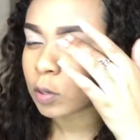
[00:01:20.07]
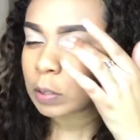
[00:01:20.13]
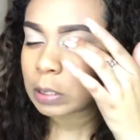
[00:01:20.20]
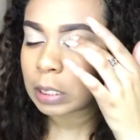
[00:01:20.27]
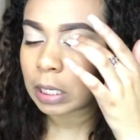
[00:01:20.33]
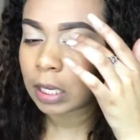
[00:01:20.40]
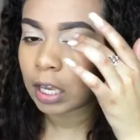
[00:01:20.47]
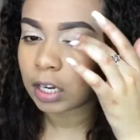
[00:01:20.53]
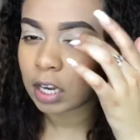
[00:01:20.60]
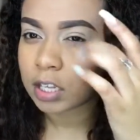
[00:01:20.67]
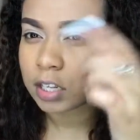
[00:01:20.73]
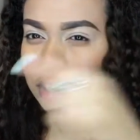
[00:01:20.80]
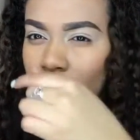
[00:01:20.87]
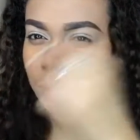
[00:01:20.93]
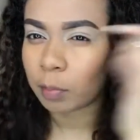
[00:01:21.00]
so sticky and
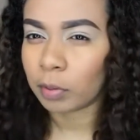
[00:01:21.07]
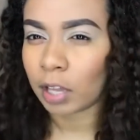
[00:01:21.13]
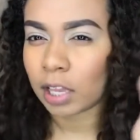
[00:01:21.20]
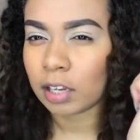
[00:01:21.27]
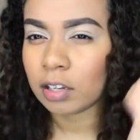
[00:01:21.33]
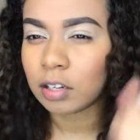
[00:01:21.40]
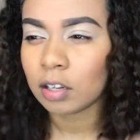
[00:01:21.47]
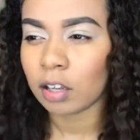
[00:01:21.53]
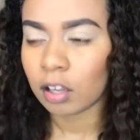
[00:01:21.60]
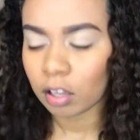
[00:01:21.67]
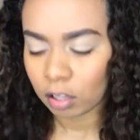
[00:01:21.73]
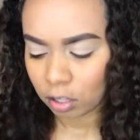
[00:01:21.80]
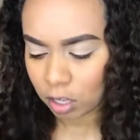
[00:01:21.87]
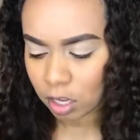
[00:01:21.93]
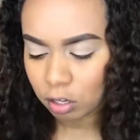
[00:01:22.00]
easier to blend.
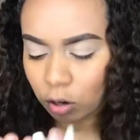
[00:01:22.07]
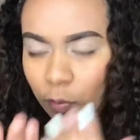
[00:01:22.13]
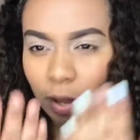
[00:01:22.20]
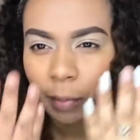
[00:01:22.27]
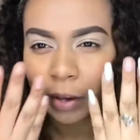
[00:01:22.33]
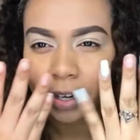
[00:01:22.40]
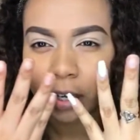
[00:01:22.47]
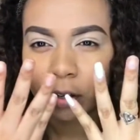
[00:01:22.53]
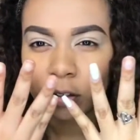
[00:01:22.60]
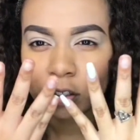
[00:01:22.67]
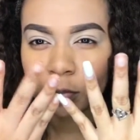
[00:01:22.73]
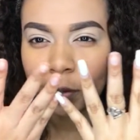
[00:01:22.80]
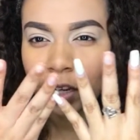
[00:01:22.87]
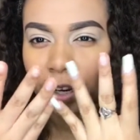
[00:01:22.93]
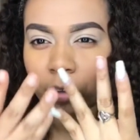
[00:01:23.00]
And don't mind my
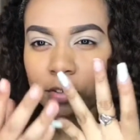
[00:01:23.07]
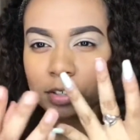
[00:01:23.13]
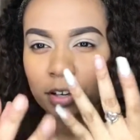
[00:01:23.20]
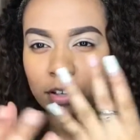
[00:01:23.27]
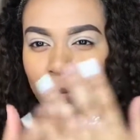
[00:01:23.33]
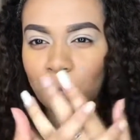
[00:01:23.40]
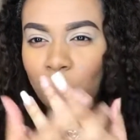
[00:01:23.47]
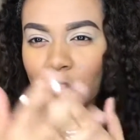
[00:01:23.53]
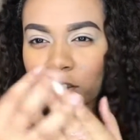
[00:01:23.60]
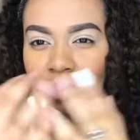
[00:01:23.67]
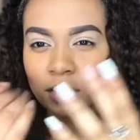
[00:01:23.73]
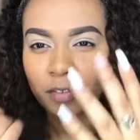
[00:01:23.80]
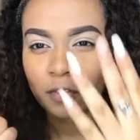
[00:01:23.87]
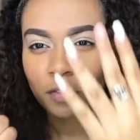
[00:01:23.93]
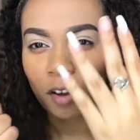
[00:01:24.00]
nails. My nails are in the process
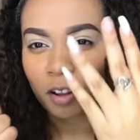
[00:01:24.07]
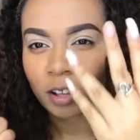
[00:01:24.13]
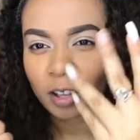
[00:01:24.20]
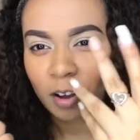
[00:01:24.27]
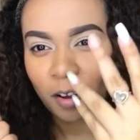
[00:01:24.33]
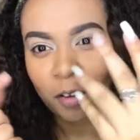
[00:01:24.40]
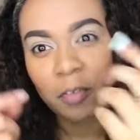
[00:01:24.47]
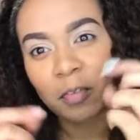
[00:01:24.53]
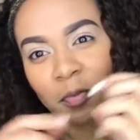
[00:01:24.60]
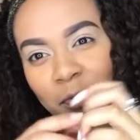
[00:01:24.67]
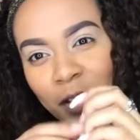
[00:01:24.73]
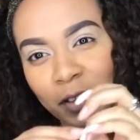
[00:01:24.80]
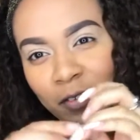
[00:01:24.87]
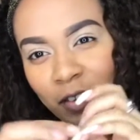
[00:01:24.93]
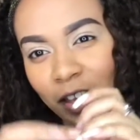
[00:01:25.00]
of falling off,
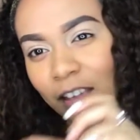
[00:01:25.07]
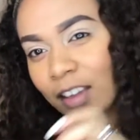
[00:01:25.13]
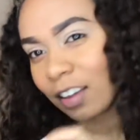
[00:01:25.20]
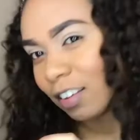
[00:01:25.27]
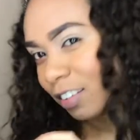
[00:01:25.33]
my fake.